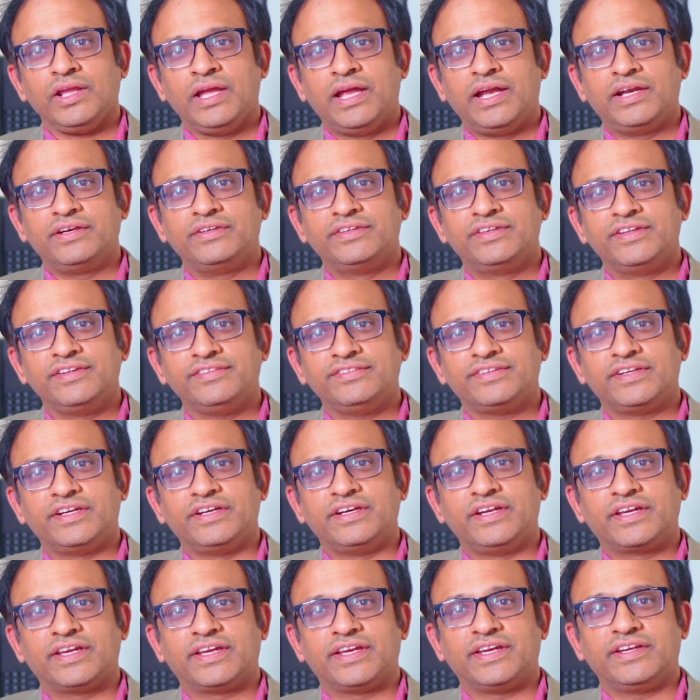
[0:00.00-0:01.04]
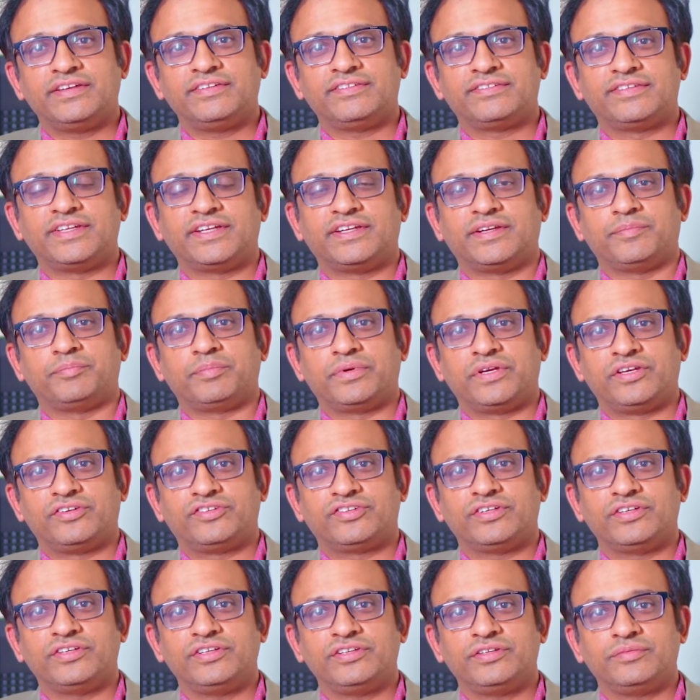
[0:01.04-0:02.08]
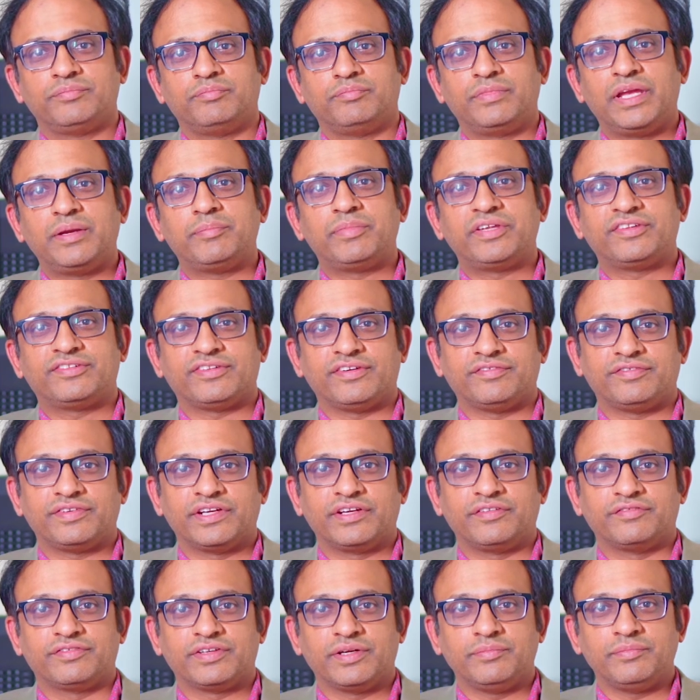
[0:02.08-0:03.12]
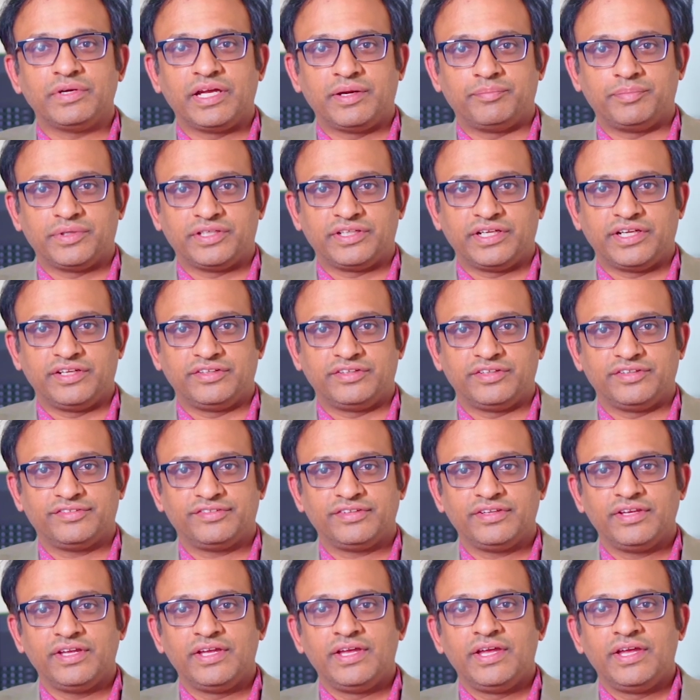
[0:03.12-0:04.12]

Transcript: and this indicates that a patient be suffering from hepatitis.